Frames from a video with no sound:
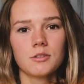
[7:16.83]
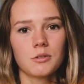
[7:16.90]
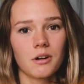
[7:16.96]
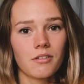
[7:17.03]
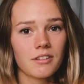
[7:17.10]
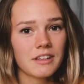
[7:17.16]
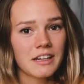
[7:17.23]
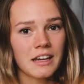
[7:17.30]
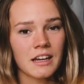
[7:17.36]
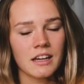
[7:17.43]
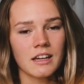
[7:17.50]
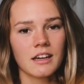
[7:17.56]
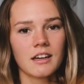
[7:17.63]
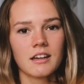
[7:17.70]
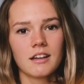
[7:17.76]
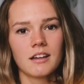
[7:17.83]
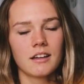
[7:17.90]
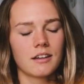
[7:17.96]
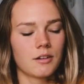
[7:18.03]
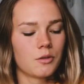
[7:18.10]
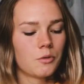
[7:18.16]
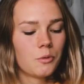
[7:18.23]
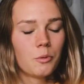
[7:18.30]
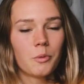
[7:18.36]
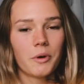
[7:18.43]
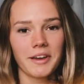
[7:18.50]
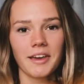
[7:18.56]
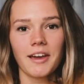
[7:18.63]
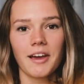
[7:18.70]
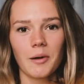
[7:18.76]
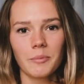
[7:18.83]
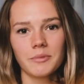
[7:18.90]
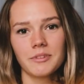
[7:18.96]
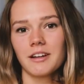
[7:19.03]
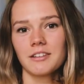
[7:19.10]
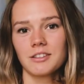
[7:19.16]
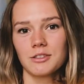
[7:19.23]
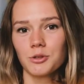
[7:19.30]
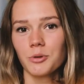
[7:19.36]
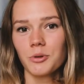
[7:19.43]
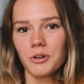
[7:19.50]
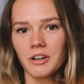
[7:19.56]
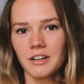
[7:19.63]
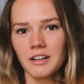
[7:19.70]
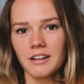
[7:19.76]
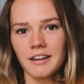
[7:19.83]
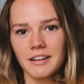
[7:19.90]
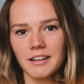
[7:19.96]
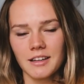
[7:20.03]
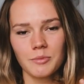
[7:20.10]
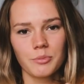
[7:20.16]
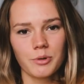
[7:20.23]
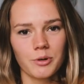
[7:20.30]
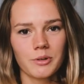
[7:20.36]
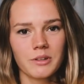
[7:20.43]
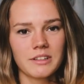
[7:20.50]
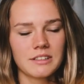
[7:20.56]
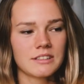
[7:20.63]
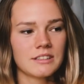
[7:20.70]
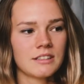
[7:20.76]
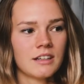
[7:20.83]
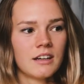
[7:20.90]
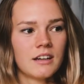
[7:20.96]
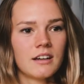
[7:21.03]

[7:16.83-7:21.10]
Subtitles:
traveling, waking up not so early like in Poland,